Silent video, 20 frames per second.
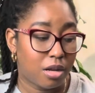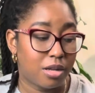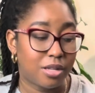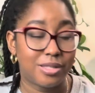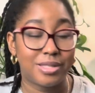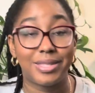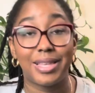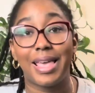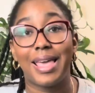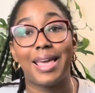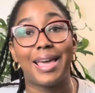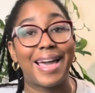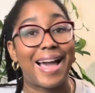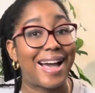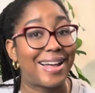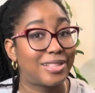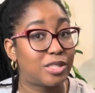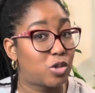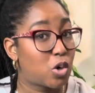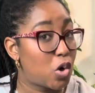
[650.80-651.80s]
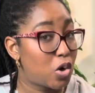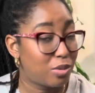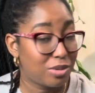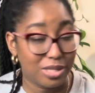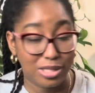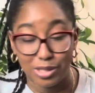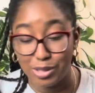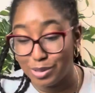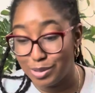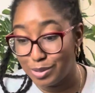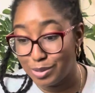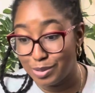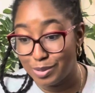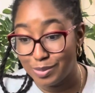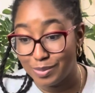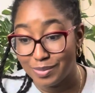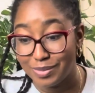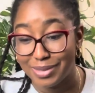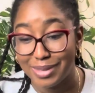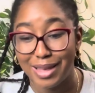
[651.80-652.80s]
saying God told me
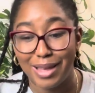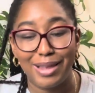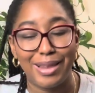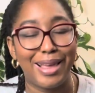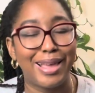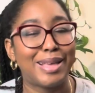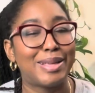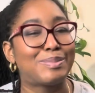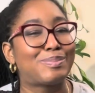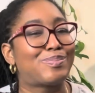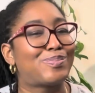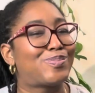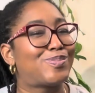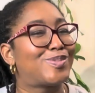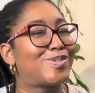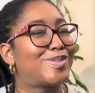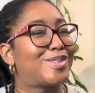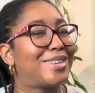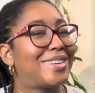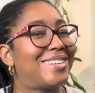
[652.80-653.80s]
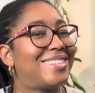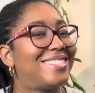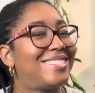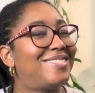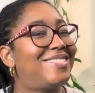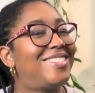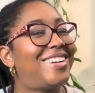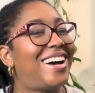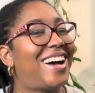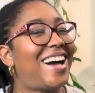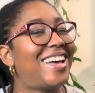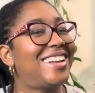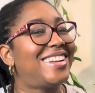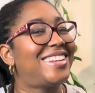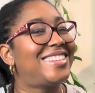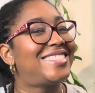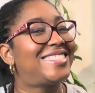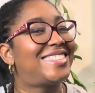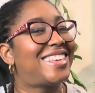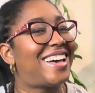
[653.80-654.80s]
to, I'm like, how
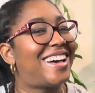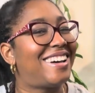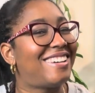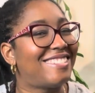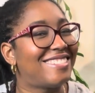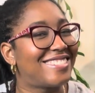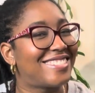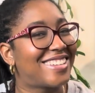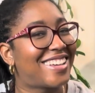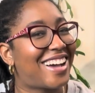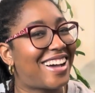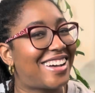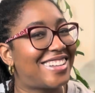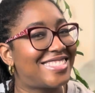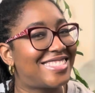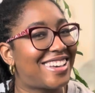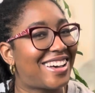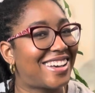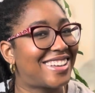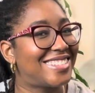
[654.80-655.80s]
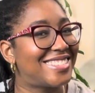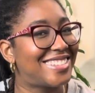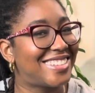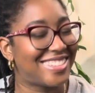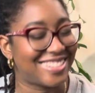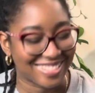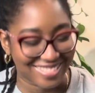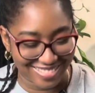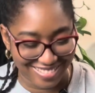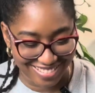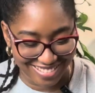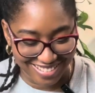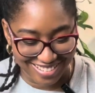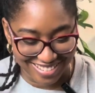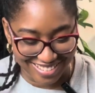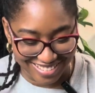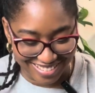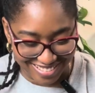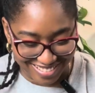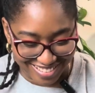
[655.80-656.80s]
did it sound, God talking to you? You
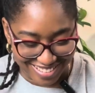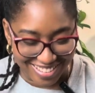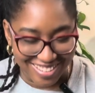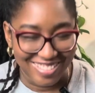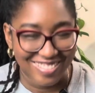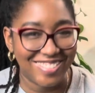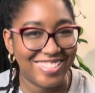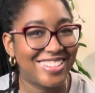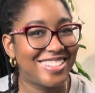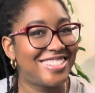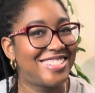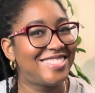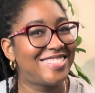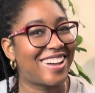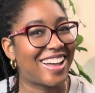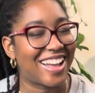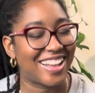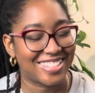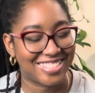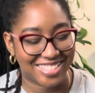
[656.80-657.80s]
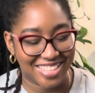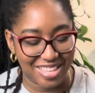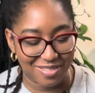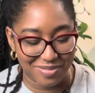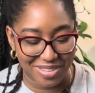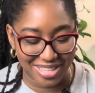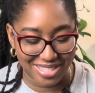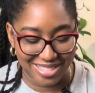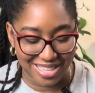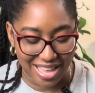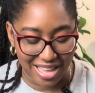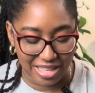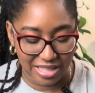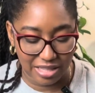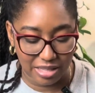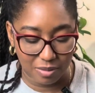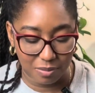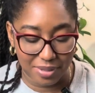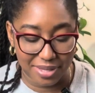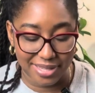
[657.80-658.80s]
know, what did you ask him
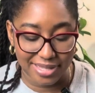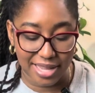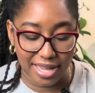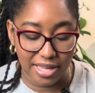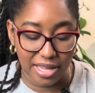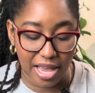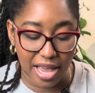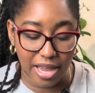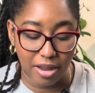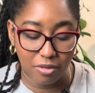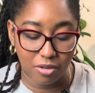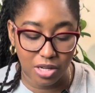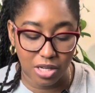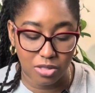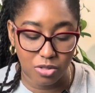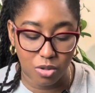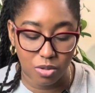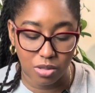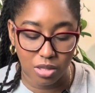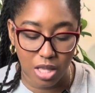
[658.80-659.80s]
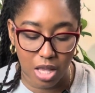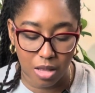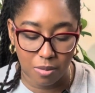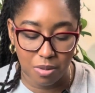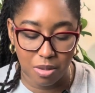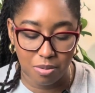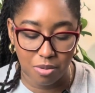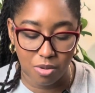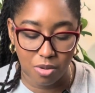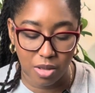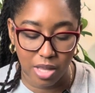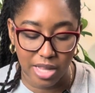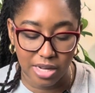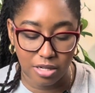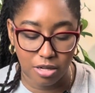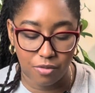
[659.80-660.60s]
exactly? Because I really don't think people can